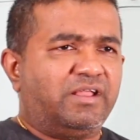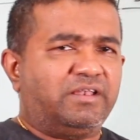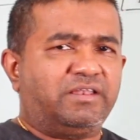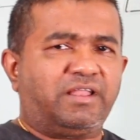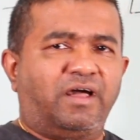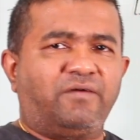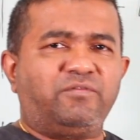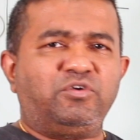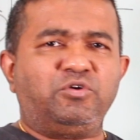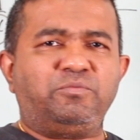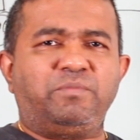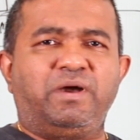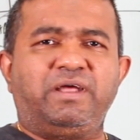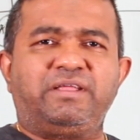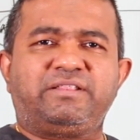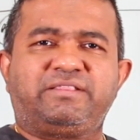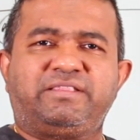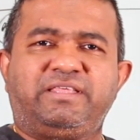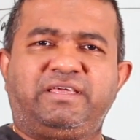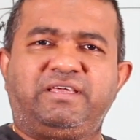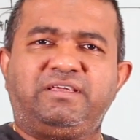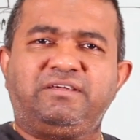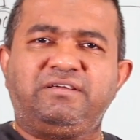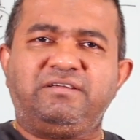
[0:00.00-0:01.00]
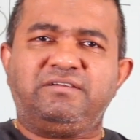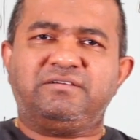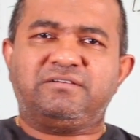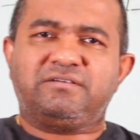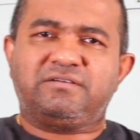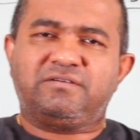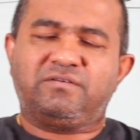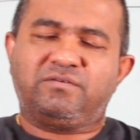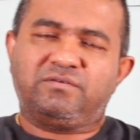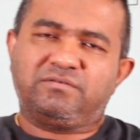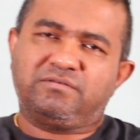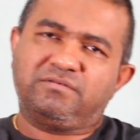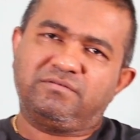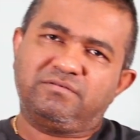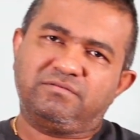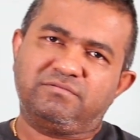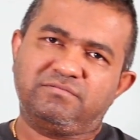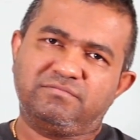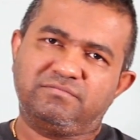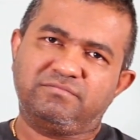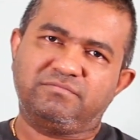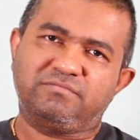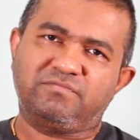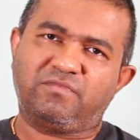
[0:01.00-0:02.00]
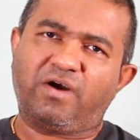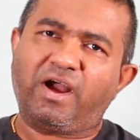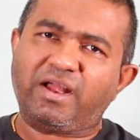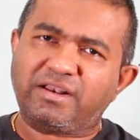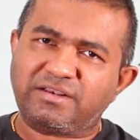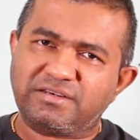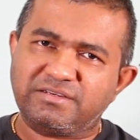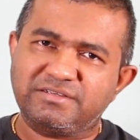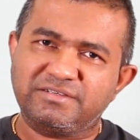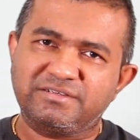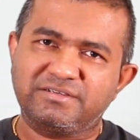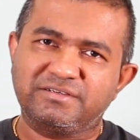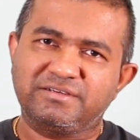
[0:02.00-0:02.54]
Now you might think, what?